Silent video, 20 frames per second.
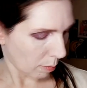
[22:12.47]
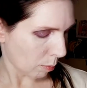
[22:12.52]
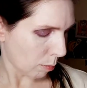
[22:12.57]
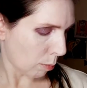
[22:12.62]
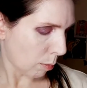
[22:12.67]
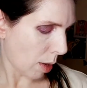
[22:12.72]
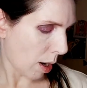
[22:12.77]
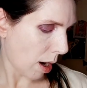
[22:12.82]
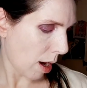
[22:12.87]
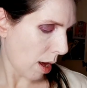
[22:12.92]

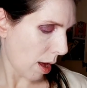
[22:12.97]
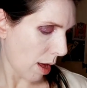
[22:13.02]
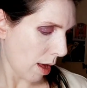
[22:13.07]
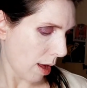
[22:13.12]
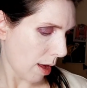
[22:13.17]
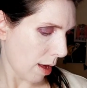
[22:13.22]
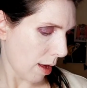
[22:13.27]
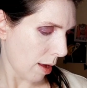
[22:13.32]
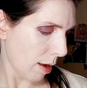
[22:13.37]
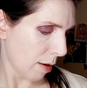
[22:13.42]

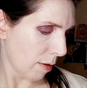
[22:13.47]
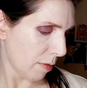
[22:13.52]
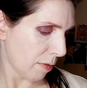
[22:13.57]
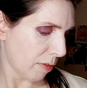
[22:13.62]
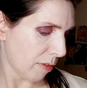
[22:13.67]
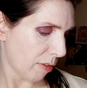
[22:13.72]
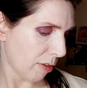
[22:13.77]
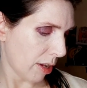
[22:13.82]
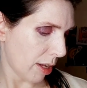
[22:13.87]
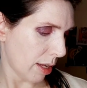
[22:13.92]
Mauve
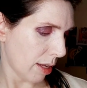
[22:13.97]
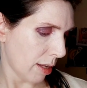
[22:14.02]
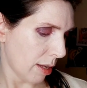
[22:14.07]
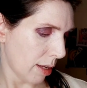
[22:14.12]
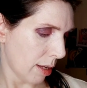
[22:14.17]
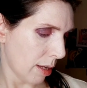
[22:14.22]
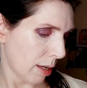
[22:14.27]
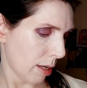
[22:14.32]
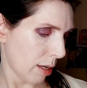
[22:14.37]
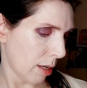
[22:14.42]

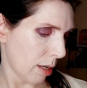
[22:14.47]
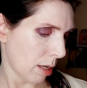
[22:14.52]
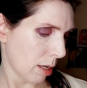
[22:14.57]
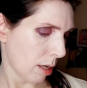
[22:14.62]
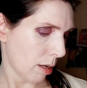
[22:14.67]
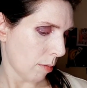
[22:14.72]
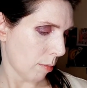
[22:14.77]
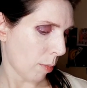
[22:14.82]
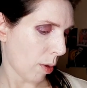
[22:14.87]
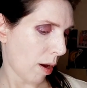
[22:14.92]

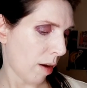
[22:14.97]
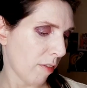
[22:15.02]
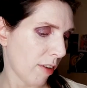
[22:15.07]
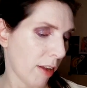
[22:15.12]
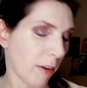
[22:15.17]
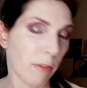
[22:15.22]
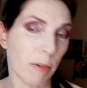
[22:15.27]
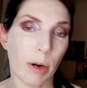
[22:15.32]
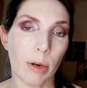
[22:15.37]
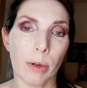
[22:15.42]

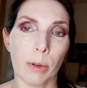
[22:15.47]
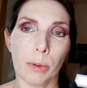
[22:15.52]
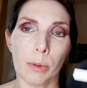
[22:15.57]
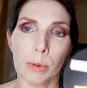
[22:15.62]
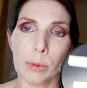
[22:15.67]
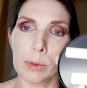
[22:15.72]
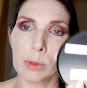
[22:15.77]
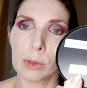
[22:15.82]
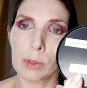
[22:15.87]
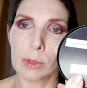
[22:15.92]
and
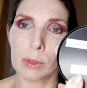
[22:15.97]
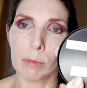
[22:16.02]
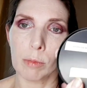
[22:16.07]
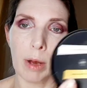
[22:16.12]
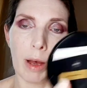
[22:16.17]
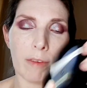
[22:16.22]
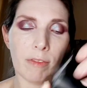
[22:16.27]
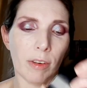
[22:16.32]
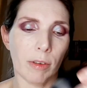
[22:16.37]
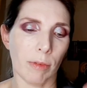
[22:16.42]
Rose.
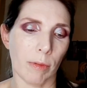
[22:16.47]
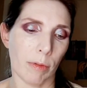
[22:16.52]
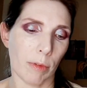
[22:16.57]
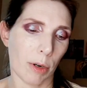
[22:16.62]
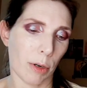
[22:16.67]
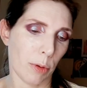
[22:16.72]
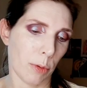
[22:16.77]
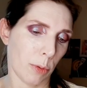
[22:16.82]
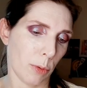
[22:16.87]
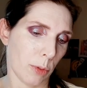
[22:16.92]
Mauve and
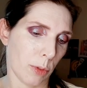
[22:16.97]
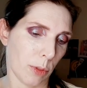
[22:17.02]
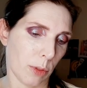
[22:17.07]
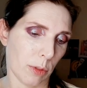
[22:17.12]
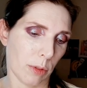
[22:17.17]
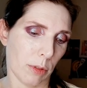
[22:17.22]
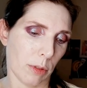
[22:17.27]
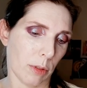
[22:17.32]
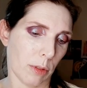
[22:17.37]
Rose.